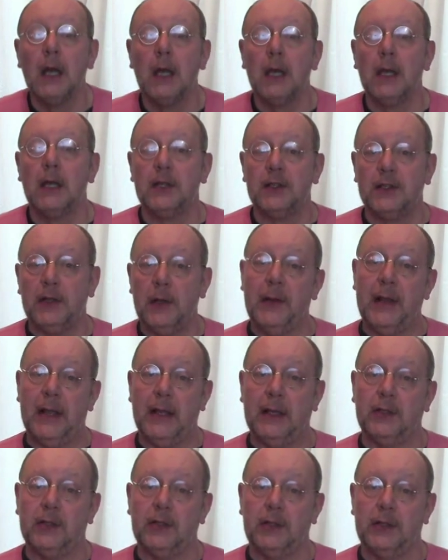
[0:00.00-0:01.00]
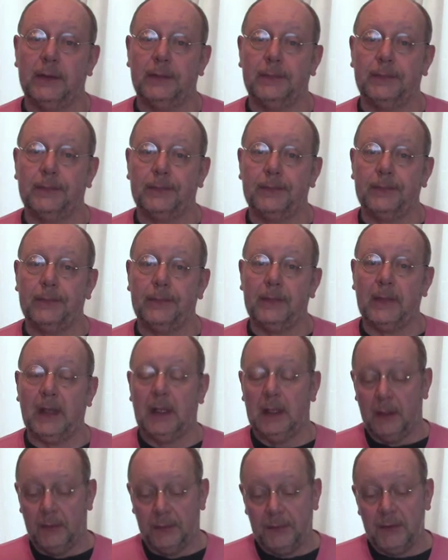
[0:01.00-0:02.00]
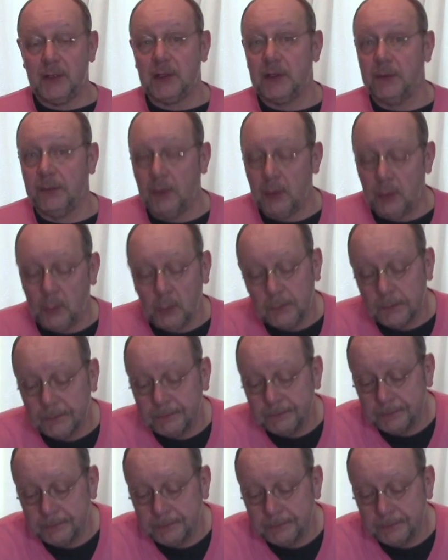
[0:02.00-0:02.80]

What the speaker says: Stone Age. First of all,